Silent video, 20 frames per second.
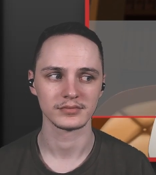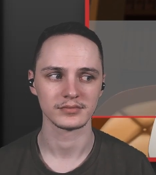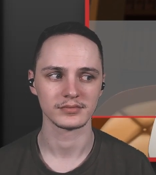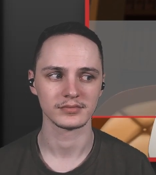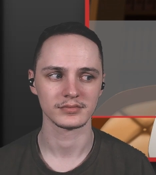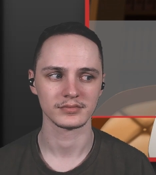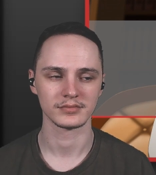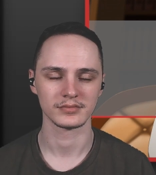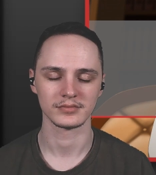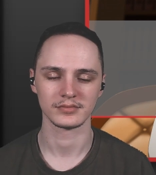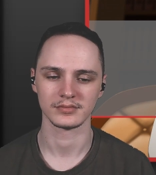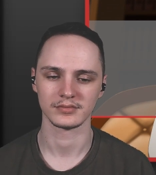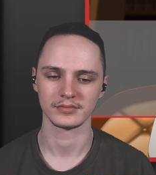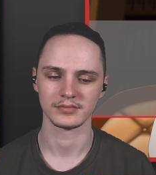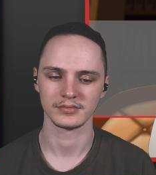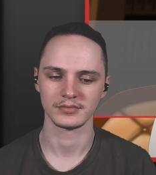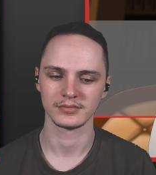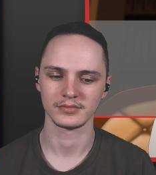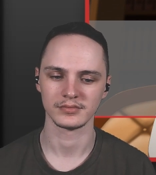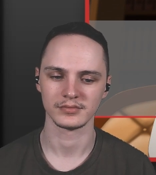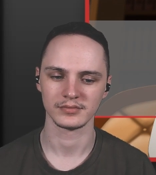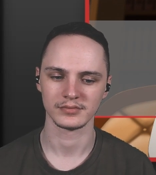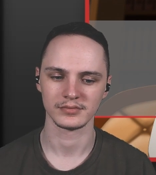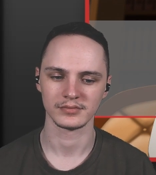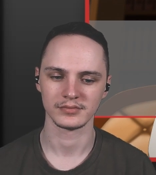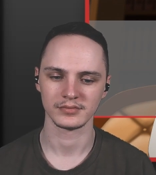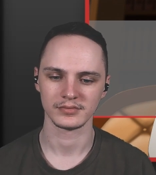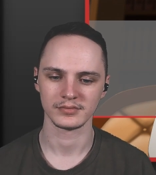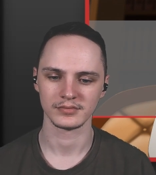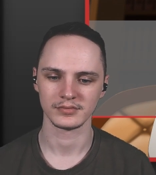
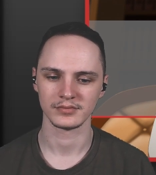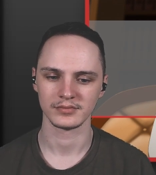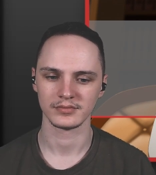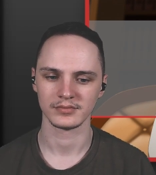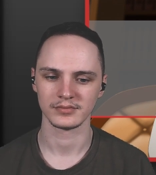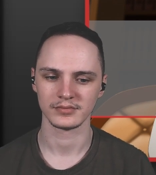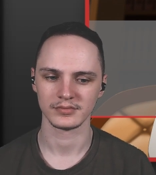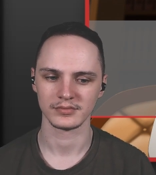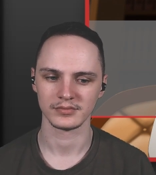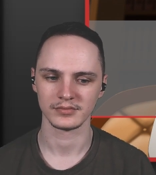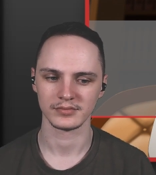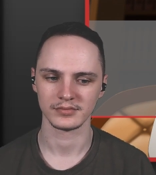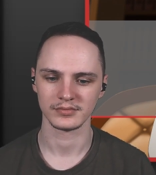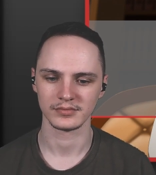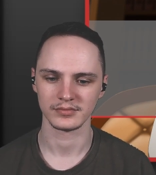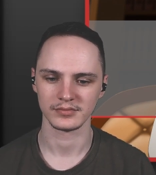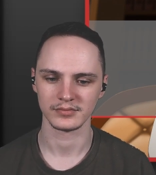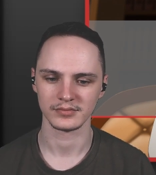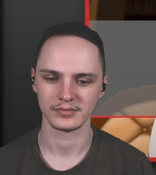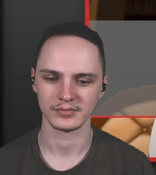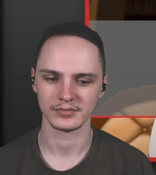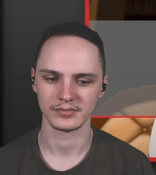Nothing is said.